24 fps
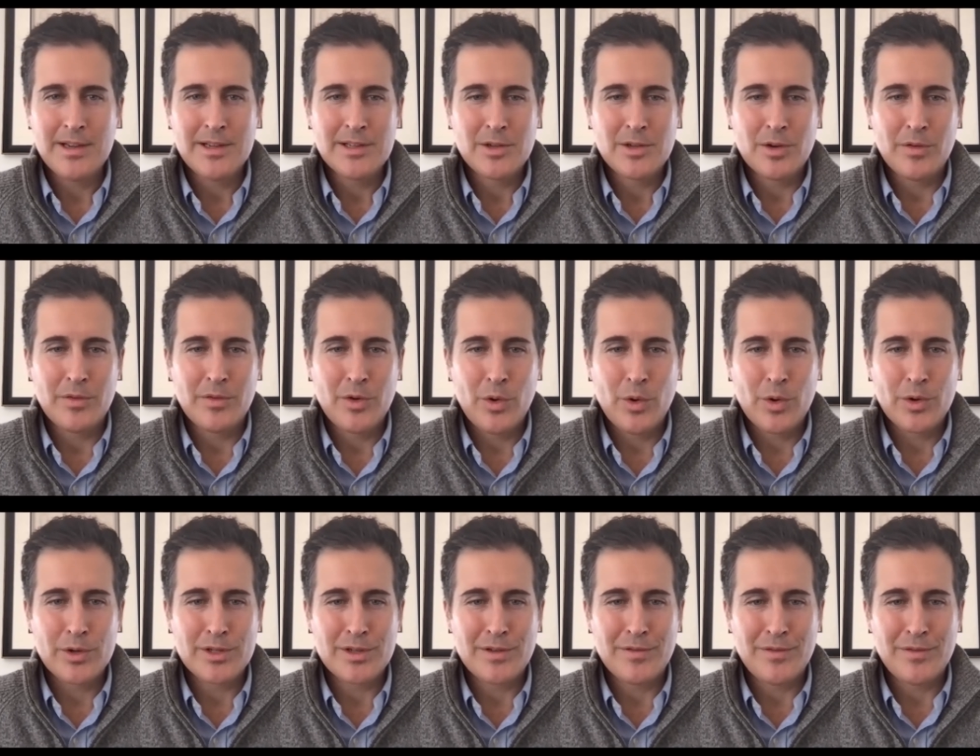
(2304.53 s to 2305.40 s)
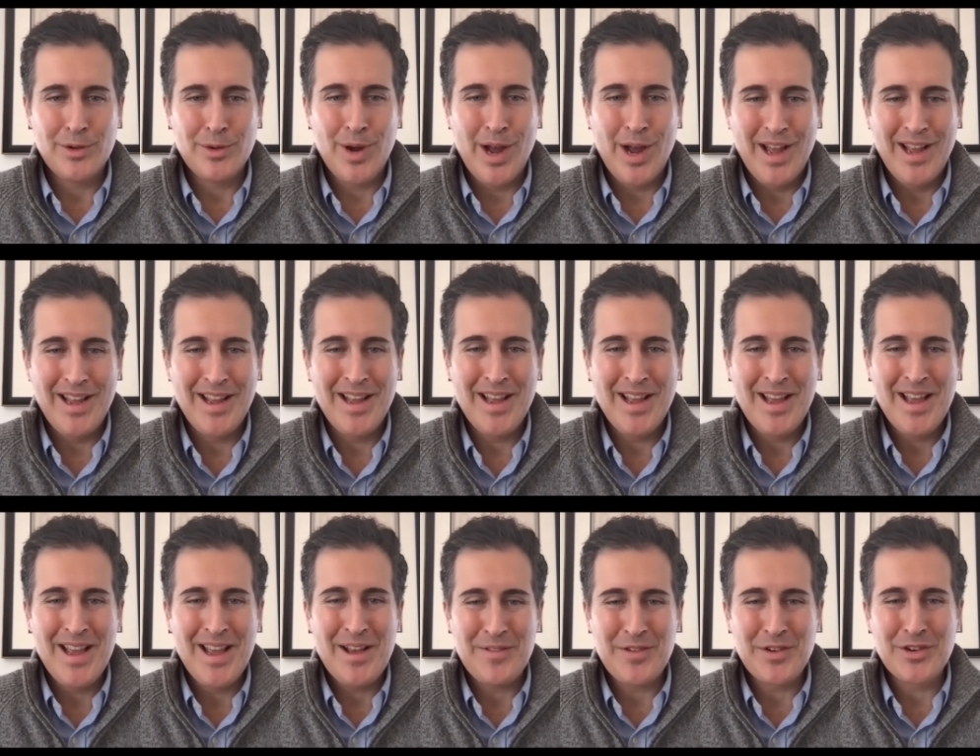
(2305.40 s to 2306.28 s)
So of course, if
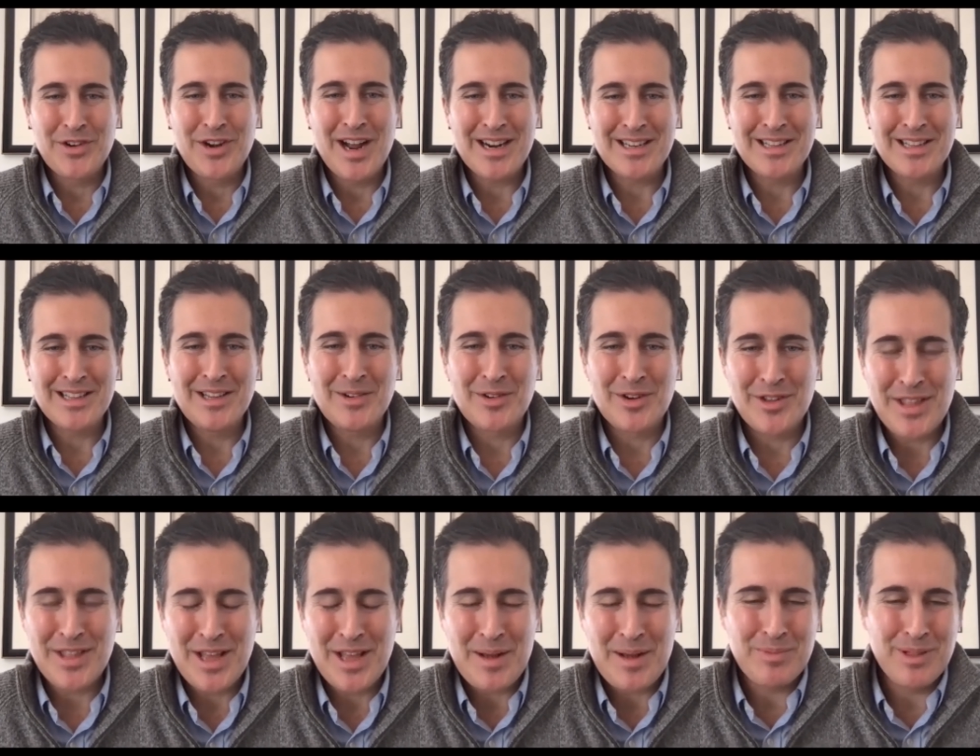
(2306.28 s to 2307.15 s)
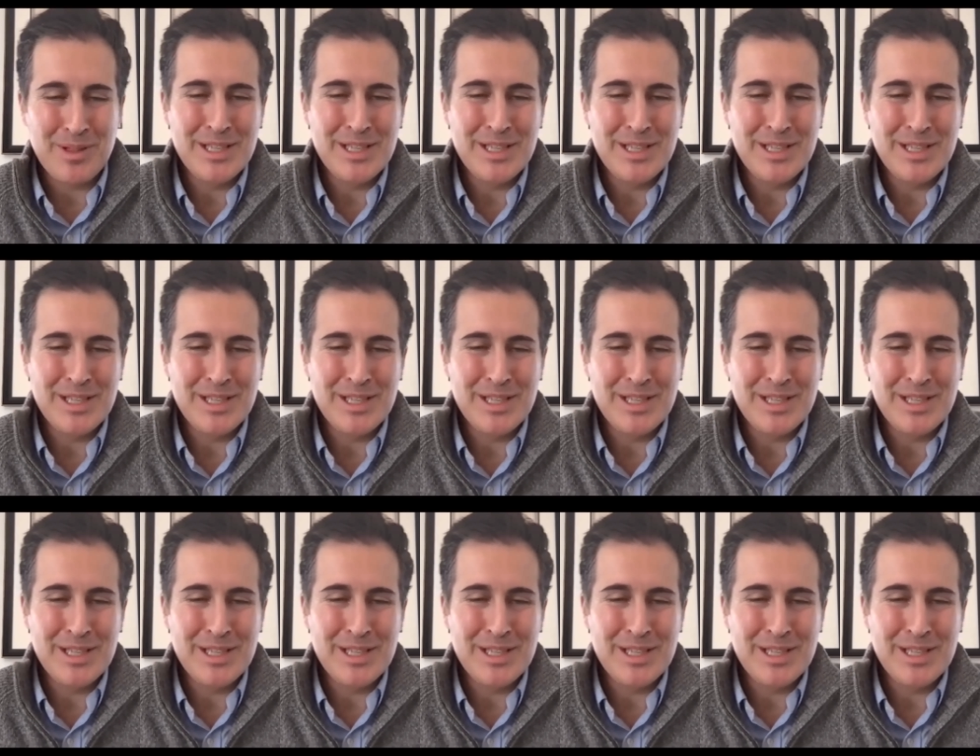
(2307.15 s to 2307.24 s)
you're not clear on that,